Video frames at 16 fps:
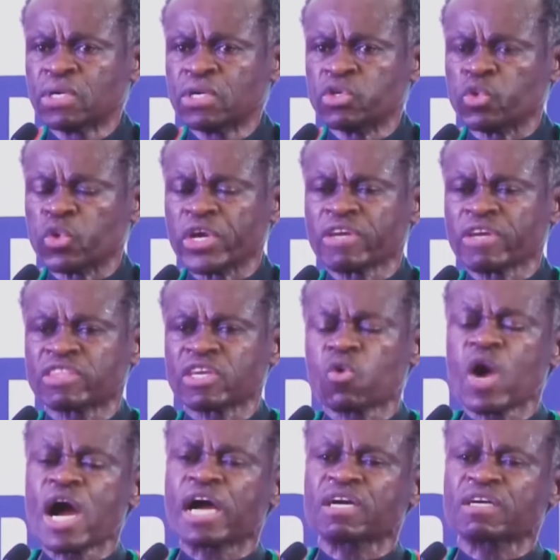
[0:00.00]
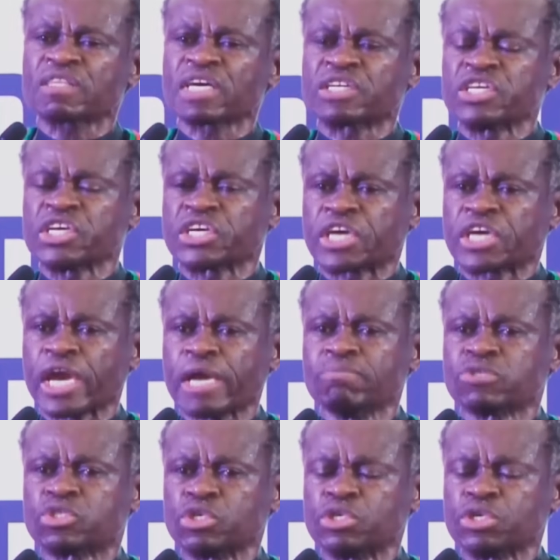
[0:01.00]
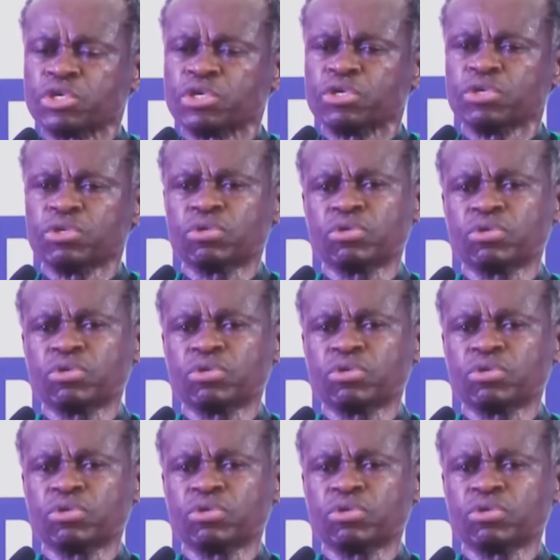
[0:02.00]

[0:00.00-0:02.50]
doing the work that he came to do,